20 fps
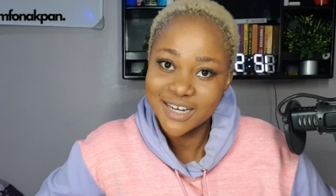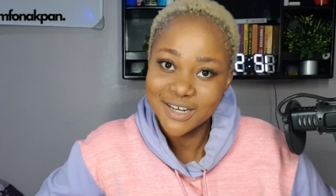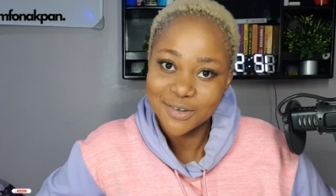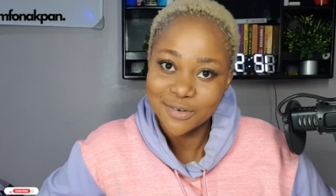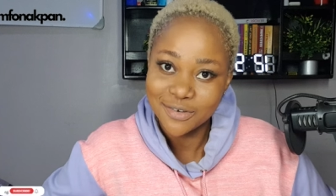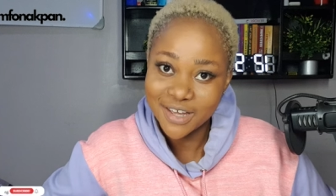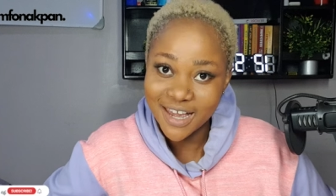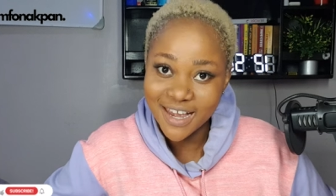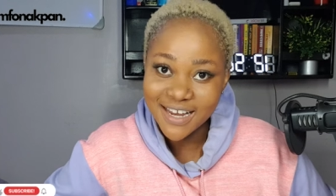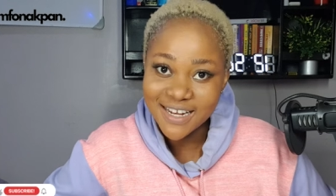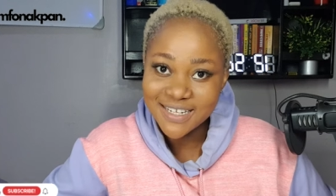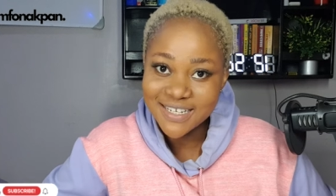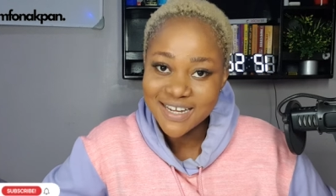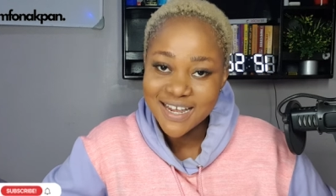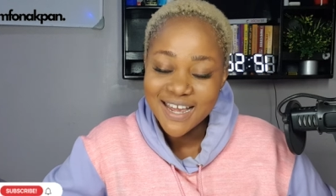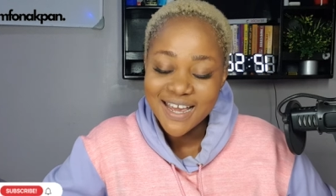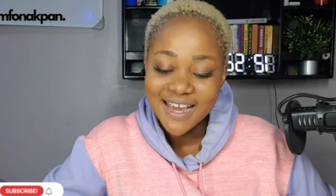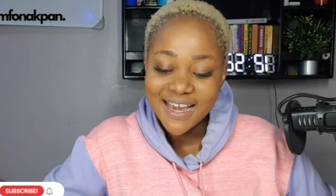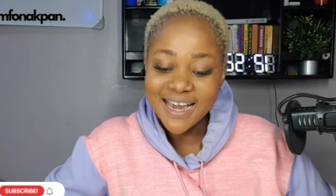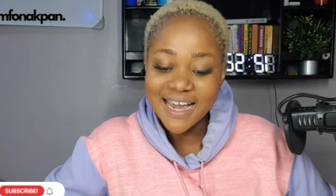channel yet,
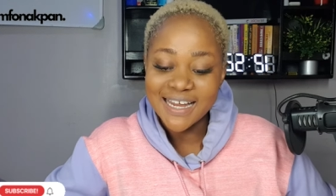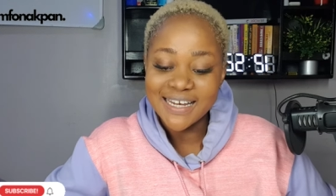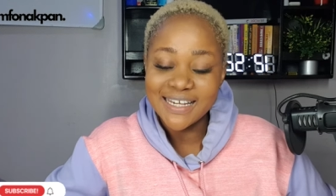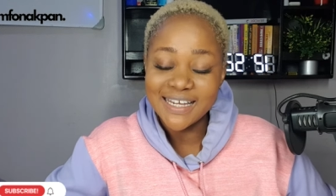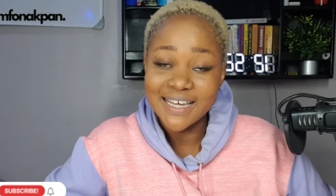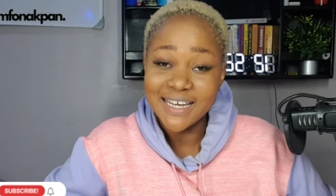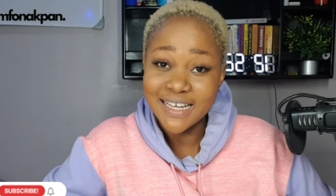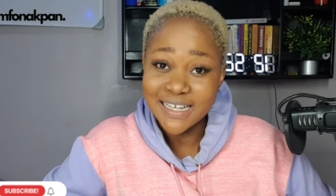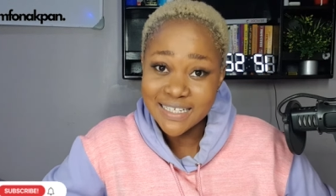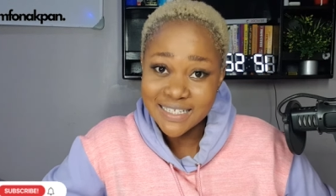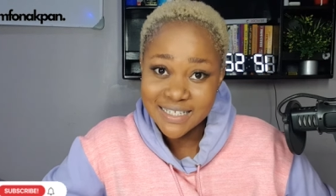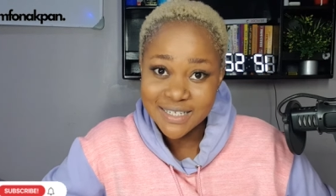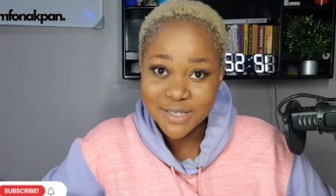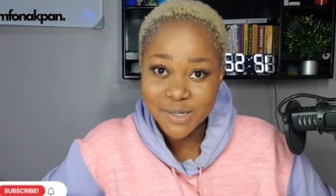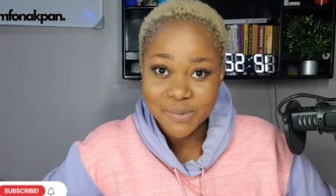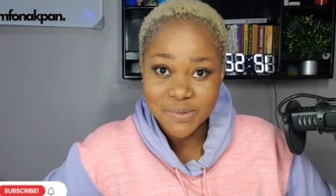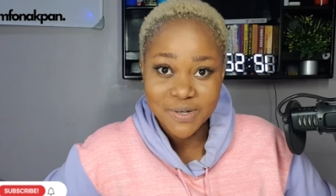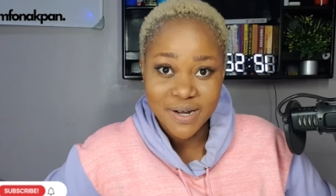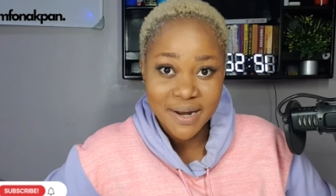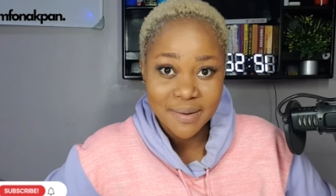kindly hit the
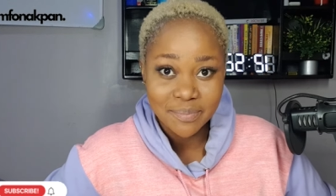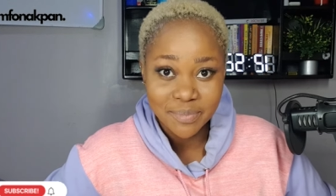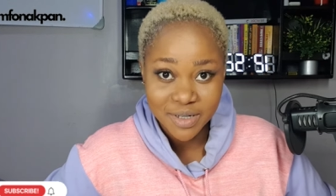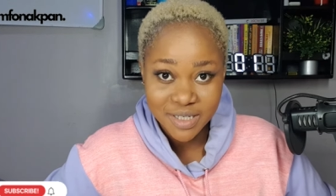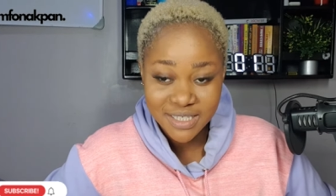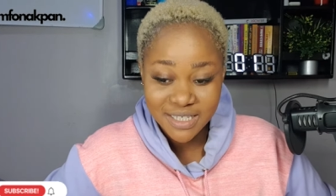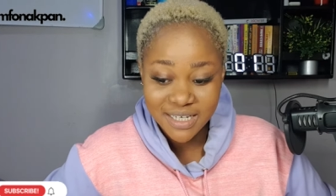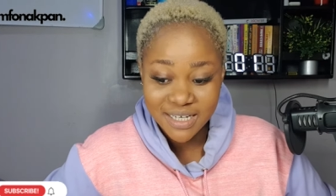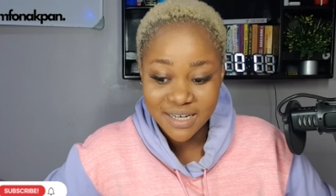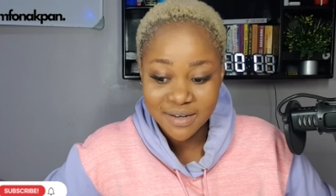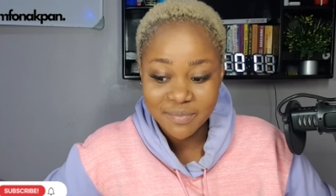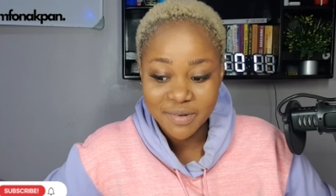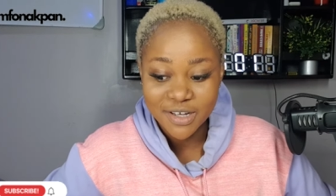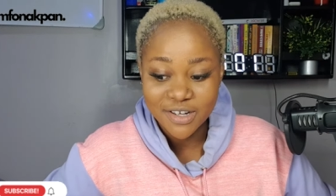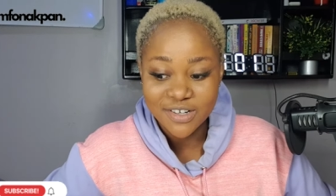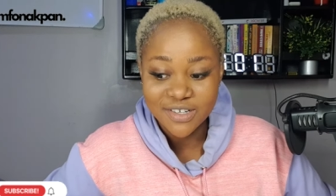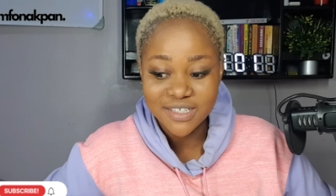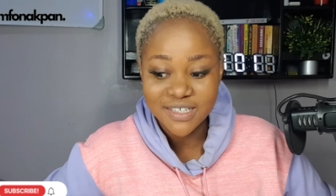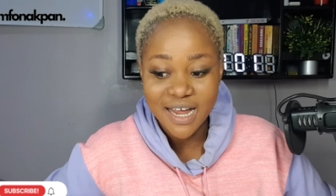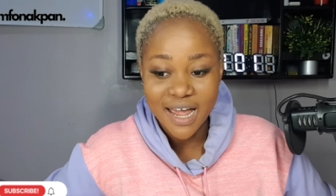subscribe button
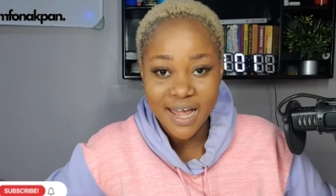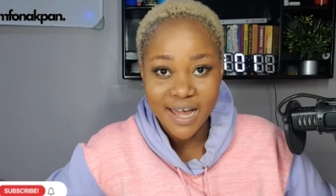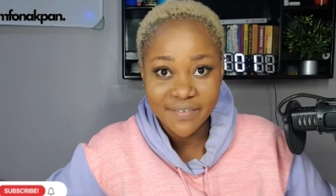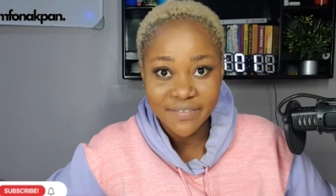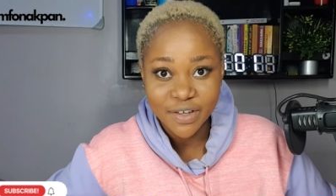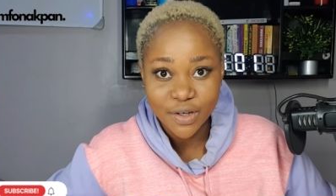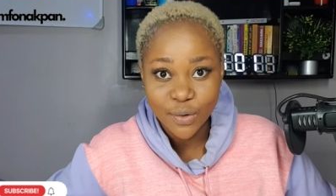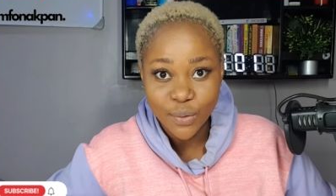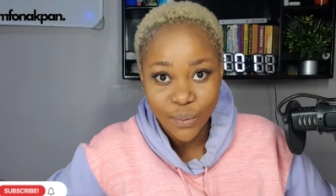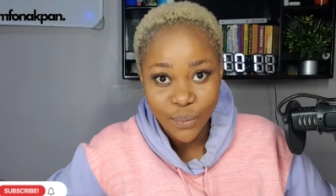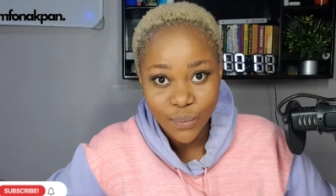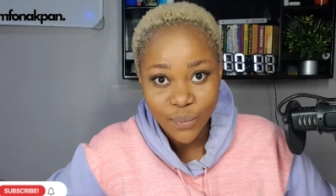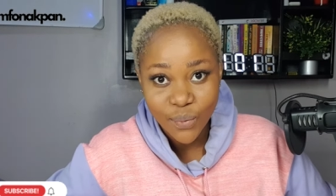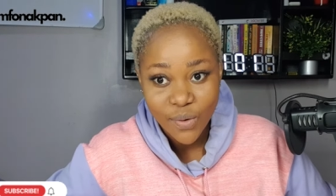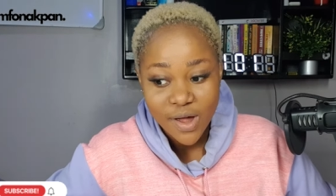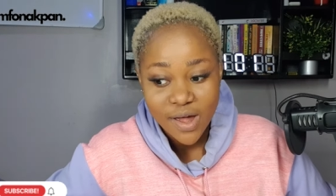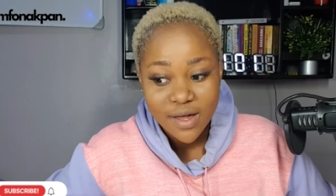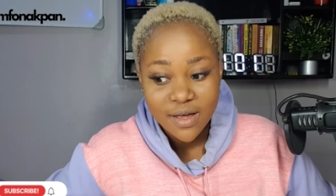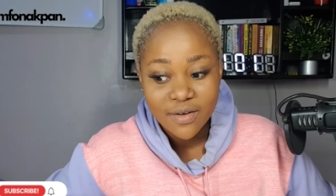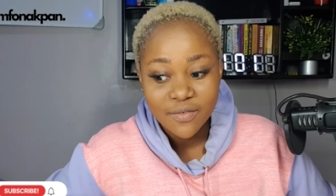because I have a goal
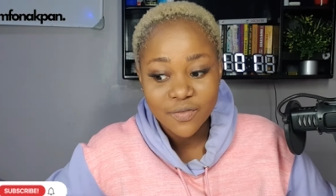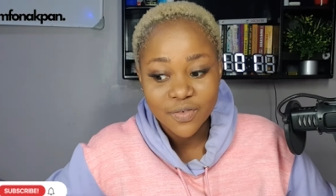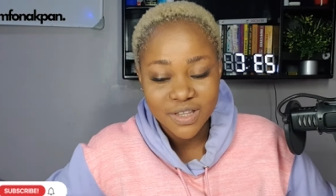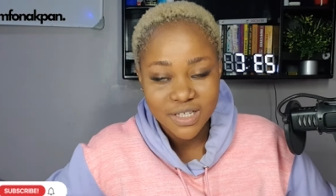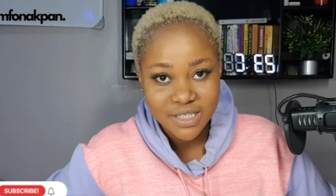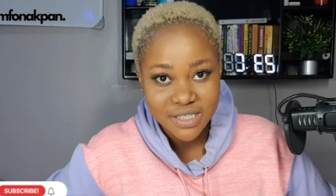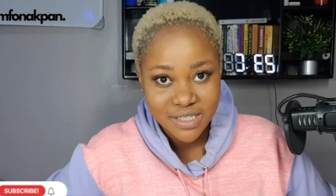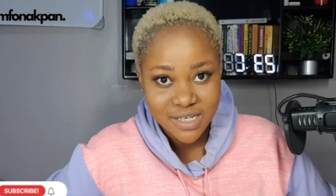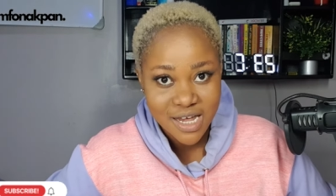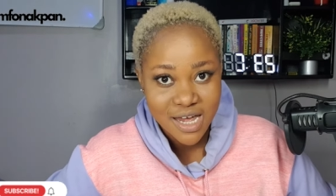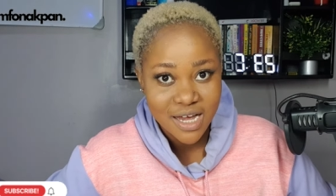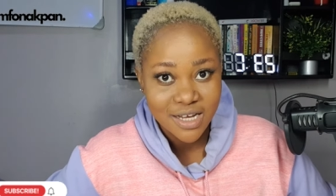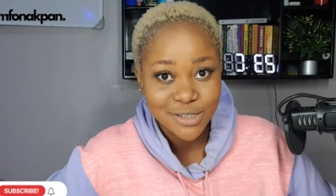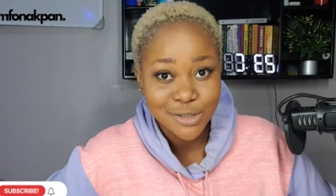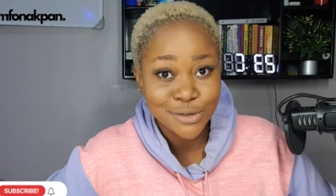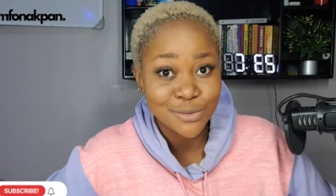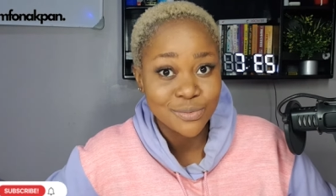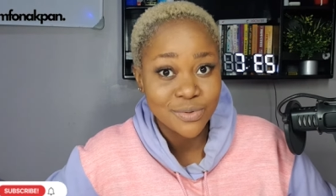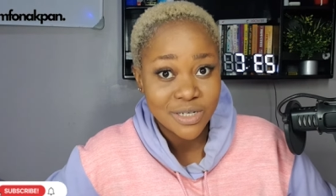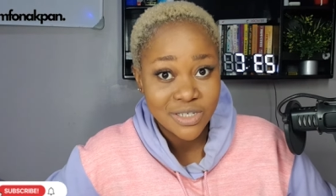for this year
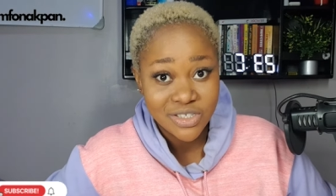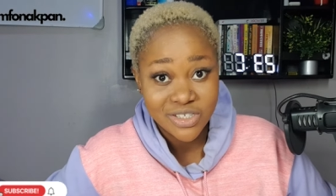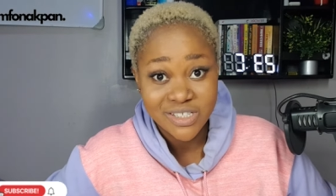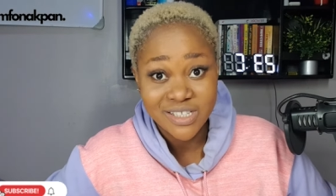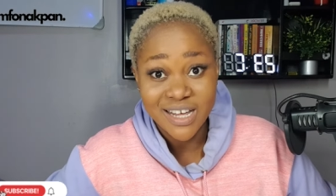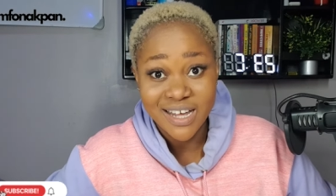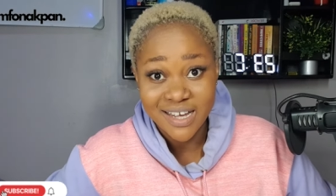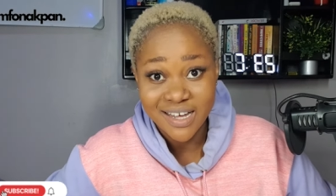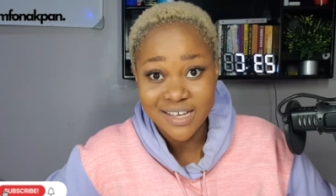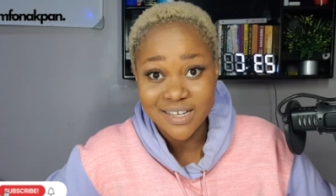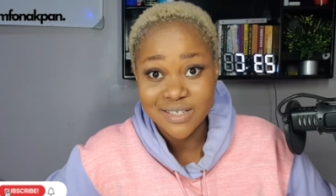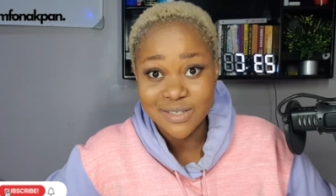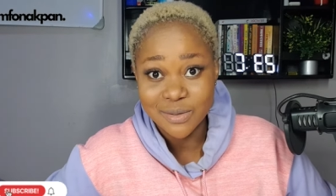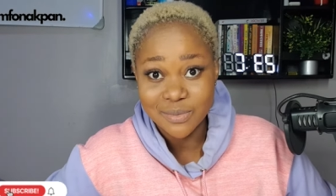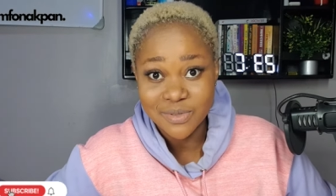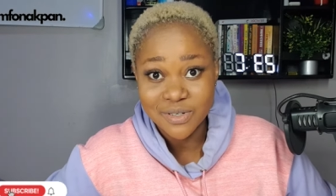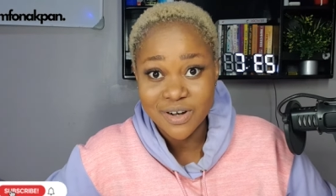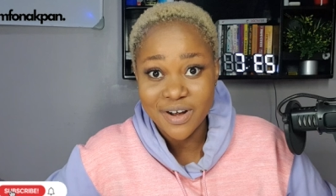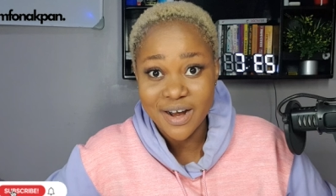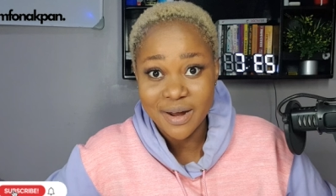to reach 10k
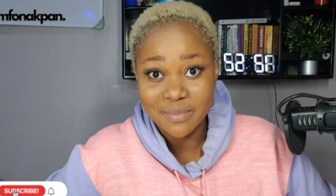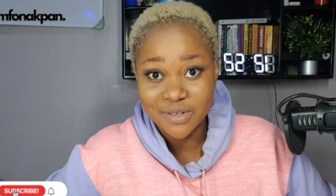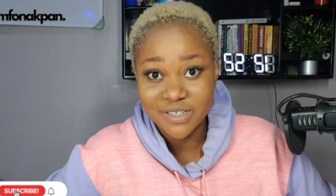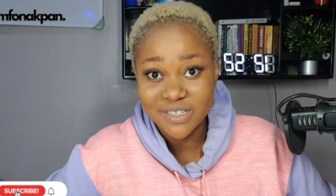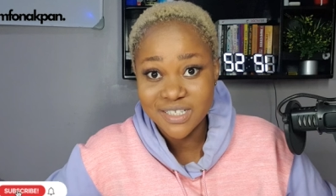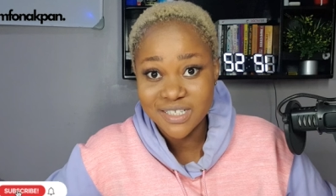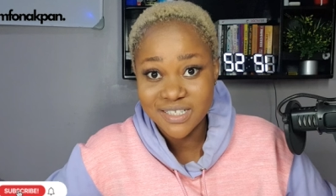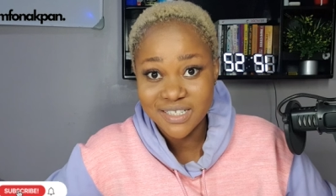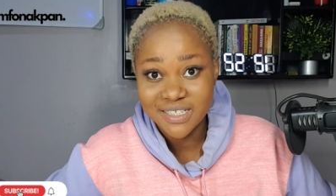subscribers,